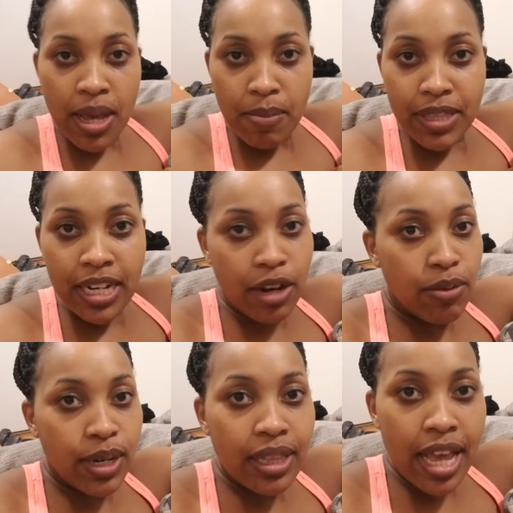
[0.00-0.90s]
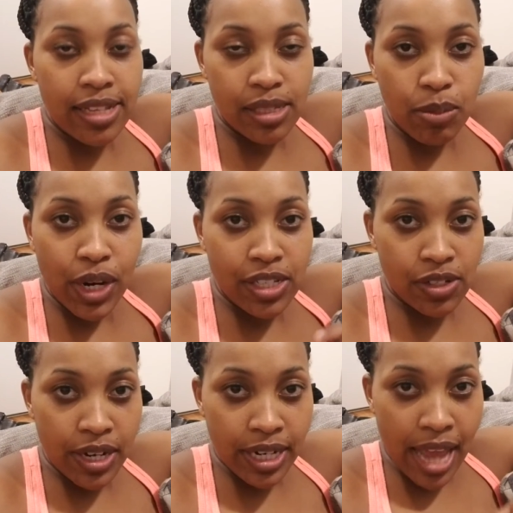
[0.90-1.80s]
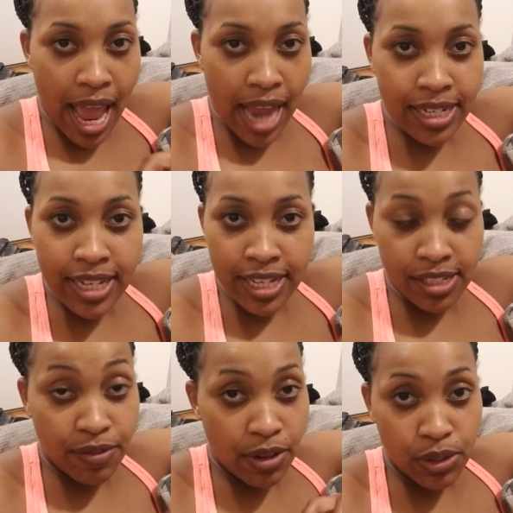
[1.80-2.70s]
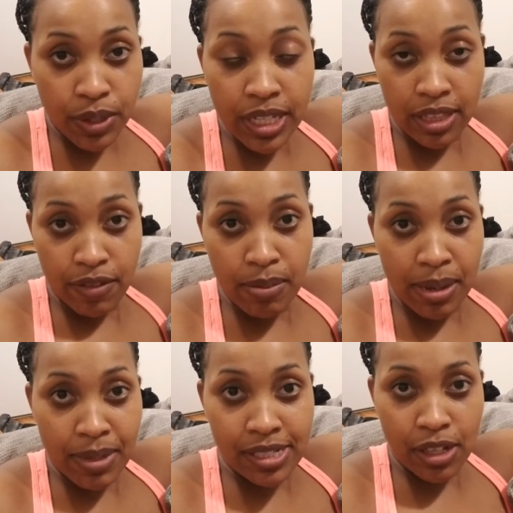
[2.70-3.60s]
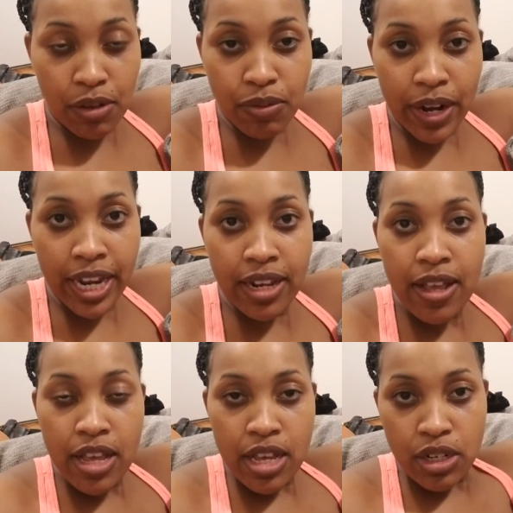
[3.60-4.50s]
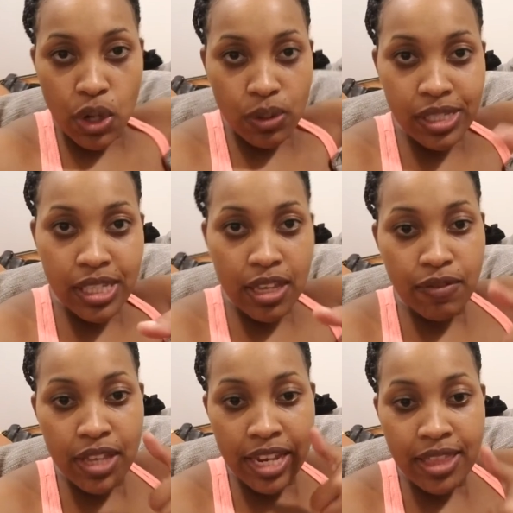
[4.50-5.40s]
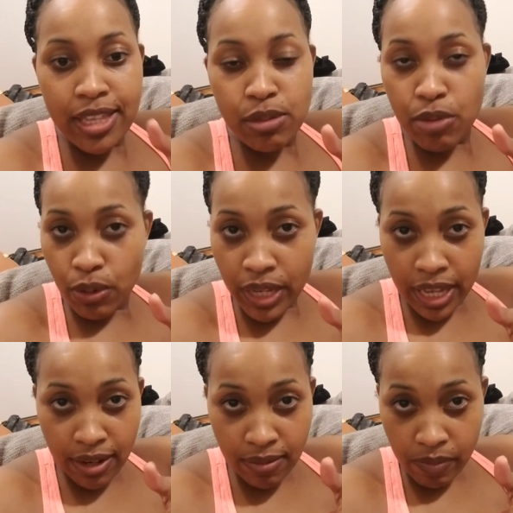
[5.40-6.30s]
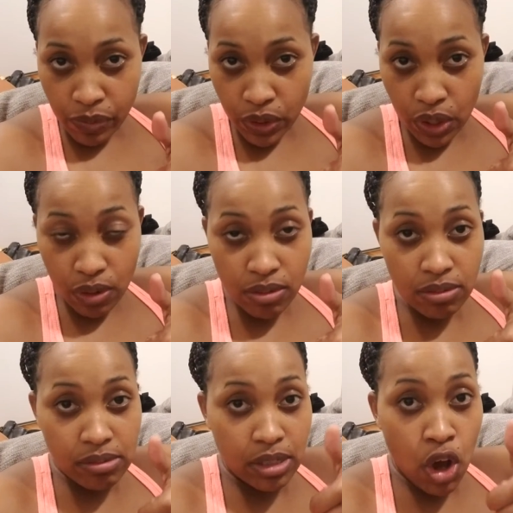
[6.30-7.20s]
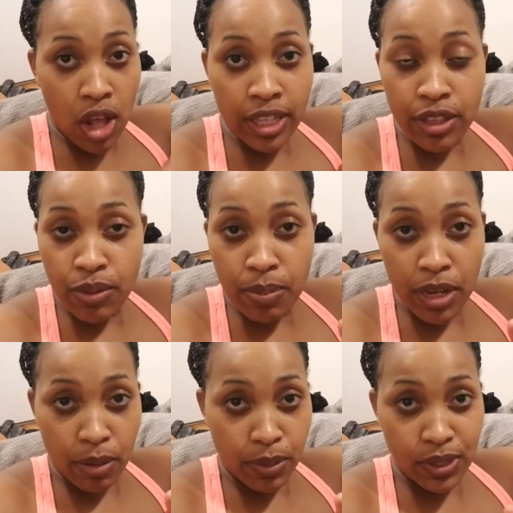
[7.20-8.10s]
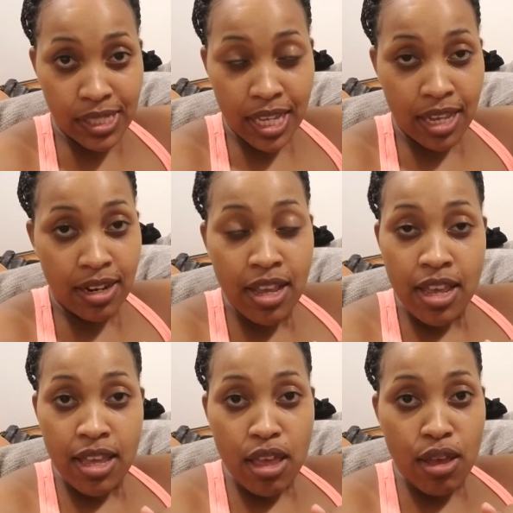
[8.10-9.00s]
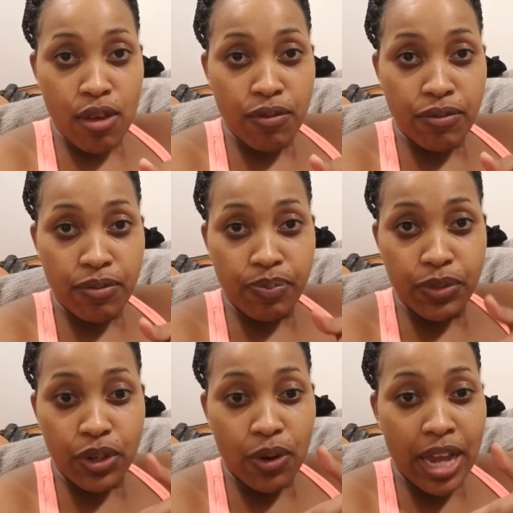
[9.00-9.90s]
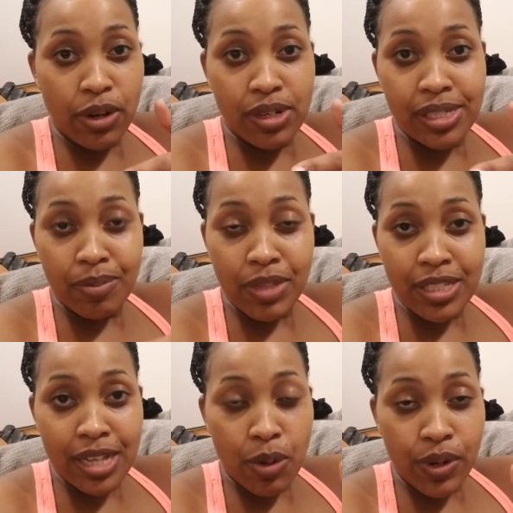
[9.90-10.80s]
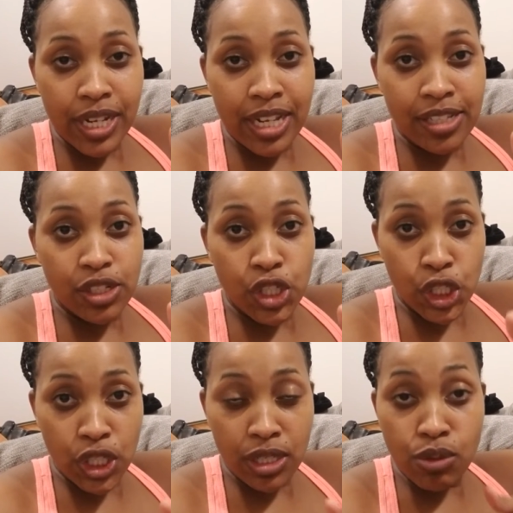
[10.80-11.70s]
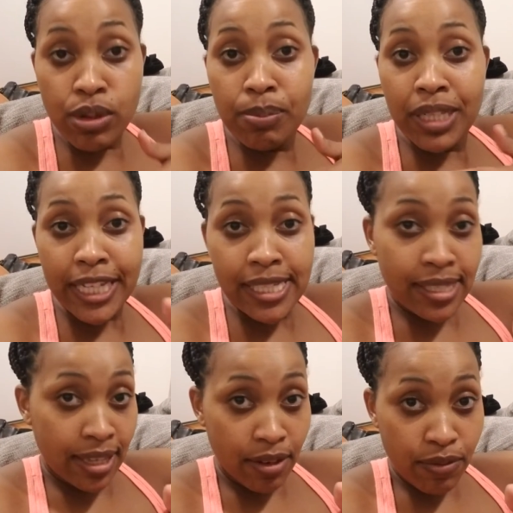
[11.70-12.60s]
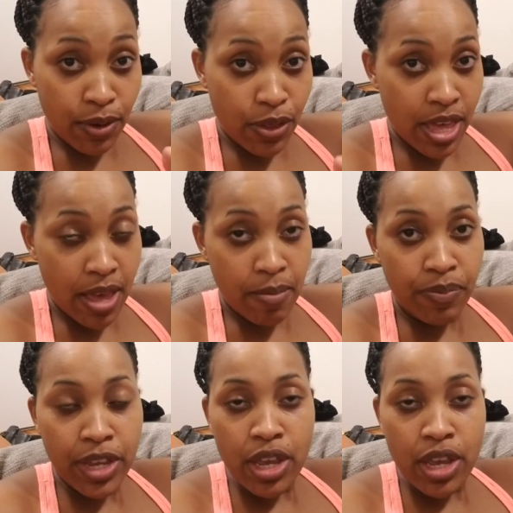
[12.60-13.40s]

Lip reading: But then I realized the more I started acting as if I was already living by myself, right? Noticing if anything's broken, calling the repair person. If I notice something's not working as it should, replacing it for them.